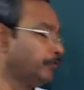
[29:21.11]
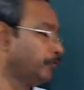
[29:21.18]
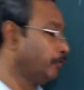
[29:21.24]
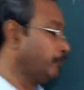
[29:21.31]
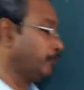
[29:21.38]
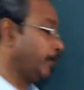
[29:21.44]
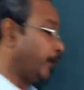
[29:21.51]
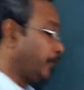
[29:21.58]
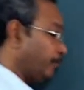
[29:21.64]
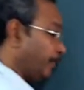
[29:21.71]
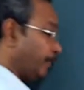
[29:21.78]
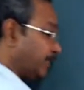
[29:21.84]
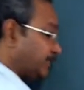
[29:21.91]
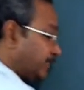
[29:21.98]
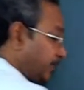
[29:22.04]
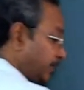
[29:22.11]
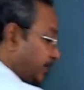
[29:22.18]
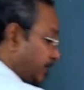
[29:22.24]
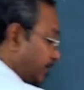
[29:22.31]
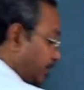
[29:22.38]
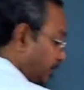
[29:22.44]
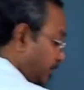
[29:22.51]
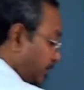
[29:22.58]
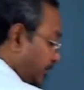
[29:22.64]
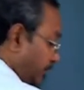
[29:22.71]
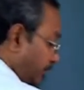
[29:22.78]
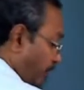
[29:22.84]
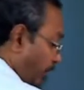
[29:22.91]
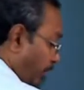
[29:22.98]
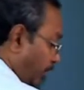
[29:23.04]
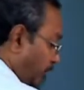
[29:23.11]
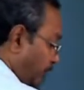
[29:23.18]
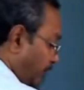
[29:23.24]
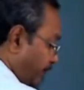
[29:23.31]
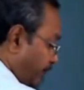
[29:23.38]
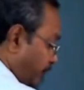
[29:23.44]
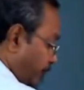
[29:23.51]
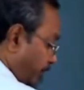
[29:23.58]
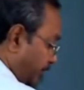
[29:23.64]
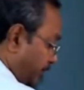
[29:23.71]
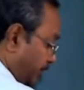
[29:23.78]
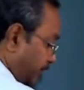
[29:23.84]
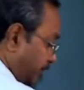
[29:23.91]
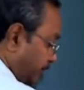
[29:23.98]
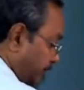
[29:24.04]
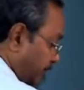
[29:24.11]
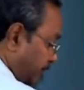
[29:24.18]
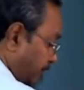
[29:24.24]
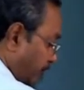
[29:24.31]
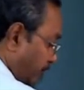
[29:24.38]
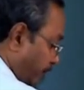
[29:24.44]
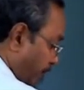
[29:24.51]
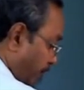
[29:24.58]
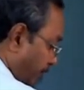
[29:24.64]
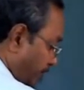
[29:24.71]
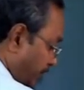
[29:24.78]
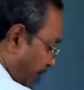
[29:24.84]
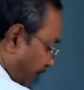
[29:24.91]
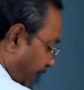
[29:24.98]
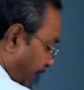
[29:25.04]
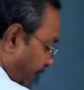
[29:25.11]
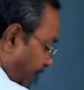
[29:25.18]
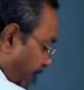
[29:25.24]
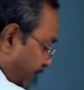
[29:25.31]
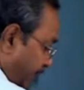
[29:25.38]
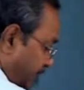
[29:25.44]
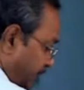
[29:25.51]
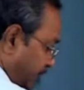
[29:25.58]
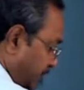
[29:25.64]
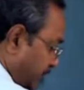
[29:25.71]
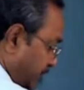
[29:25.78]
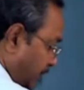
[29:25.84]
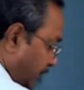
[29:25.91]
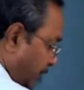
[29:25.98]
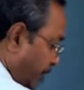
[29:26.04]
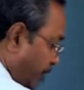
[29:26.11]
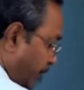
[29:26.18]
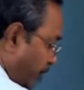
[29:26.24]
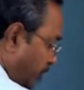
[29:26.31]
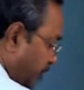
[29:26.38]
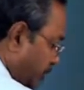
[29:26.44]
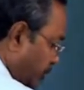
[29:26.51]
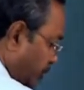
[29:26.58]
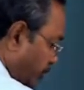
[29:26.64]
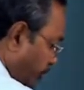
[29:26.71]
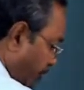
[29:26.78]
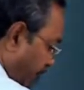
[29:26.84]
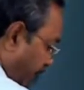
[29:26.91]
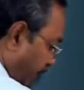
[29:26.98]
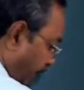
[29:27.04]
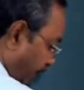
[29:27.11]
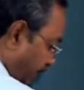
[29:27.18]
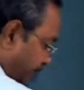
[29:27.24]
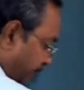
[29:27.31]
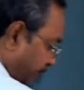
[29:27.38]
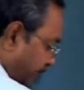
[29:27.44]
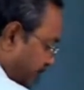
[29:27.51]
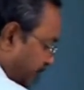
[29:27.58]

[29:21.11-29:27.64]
you have to measure the quantum of rotation from the real axis, the positive real axis.